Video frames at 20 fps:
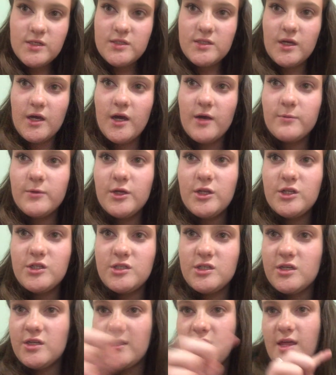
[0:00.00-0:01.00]
So I'm going
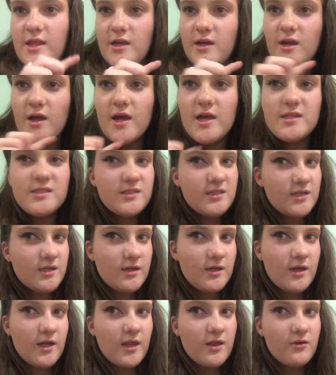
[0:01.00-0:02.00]
to do the
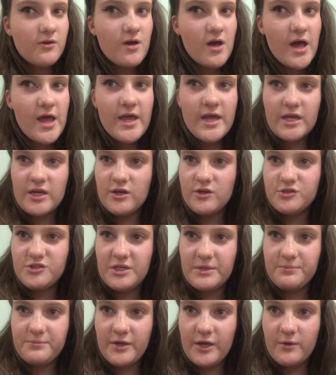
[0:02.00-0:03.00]
other eye, and I'll
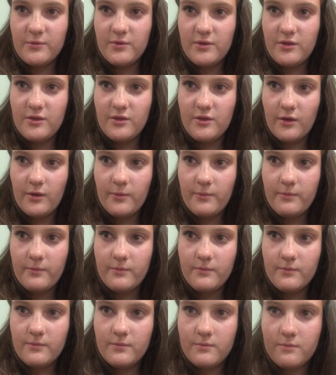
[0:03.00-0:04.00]
jump back with you.
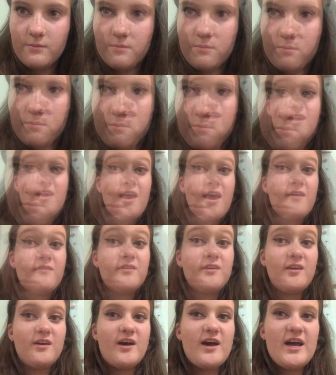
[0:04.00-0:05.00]
And there you
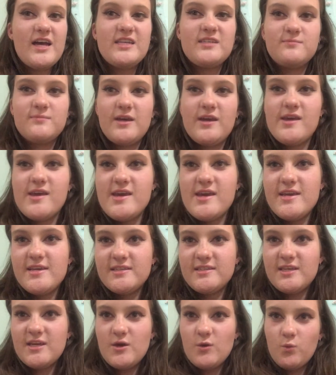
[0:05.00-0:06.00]
have it, guys, my
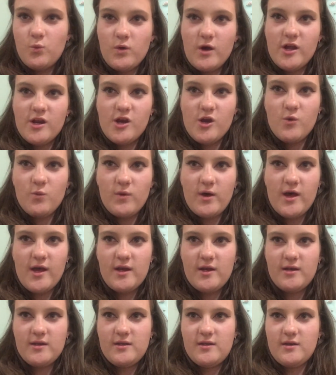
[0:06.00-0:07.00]
easy
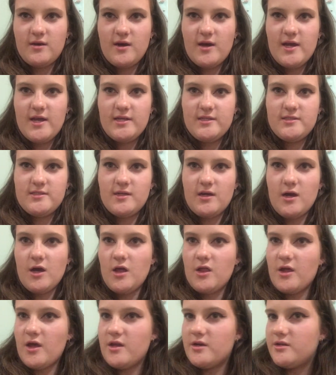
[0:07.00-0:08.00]
101 guide to
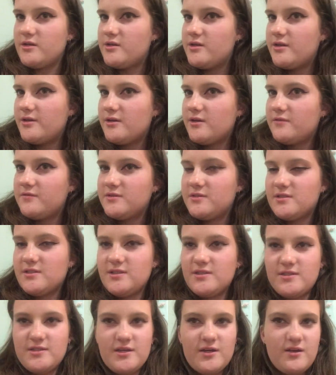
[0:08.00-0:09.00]
eyeliner. You can
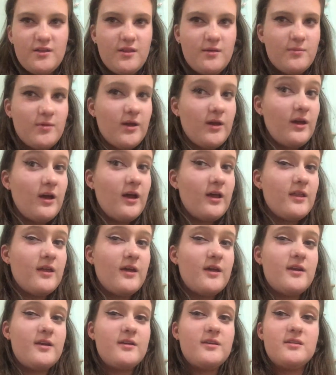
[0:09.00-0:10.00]
obviously tell that my
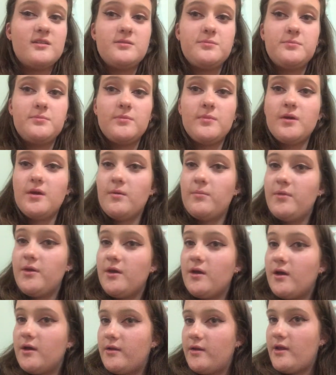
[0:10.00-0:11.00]
eyeliner is a
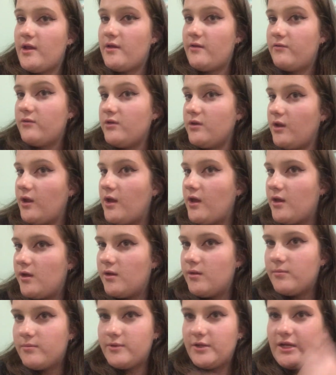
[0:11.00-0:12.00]
bit
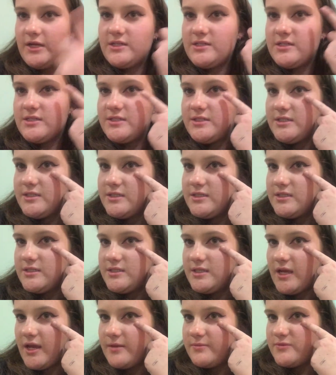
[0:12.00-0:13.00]
uneven, but I just did the
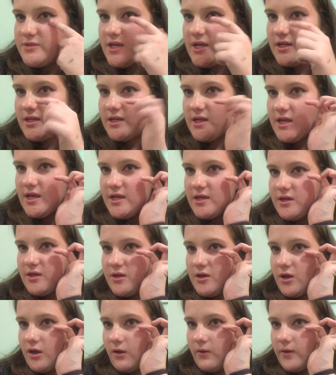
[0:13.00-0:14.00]
same technique
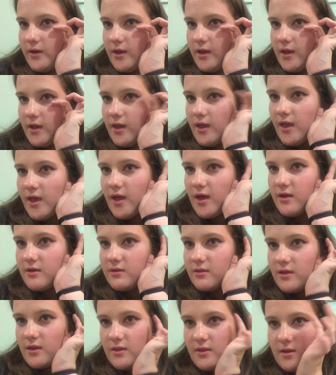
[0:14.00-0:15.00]
going out
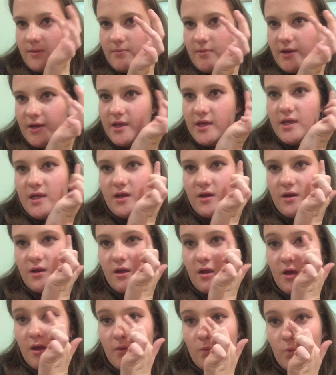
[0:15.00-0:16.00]
and then back
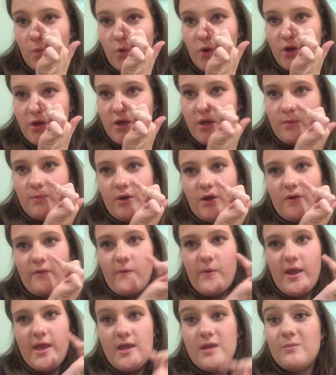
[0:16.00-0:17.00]
in and working
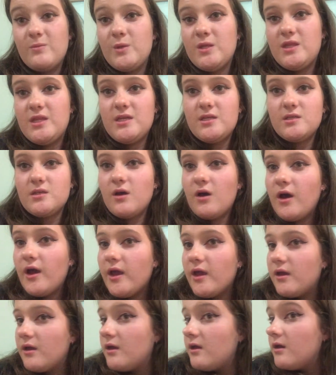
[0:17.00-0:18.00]
my way in with this
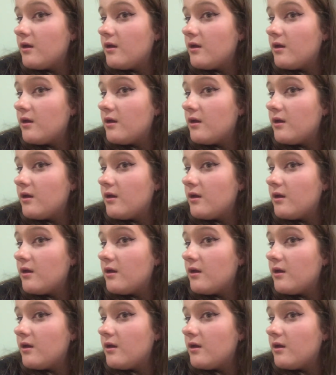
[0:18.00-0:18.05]
eye.